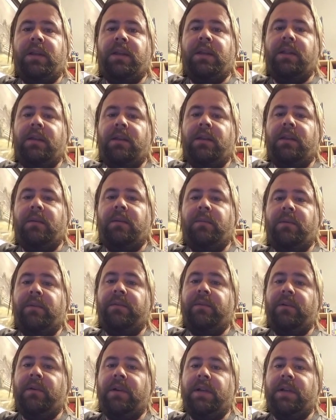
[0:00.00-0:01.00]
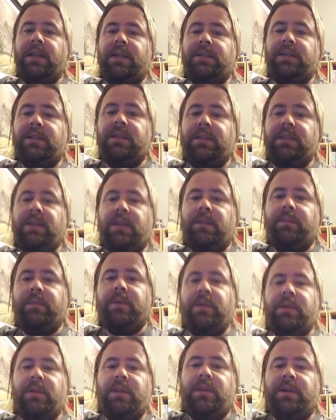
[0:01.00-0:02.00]
And above all, guys,
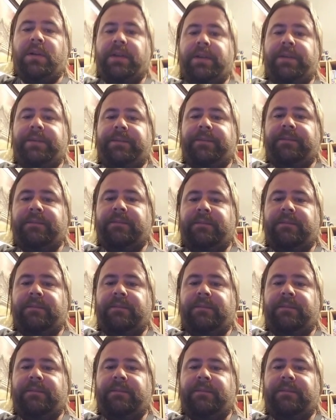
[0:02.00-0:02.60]
keep on learning.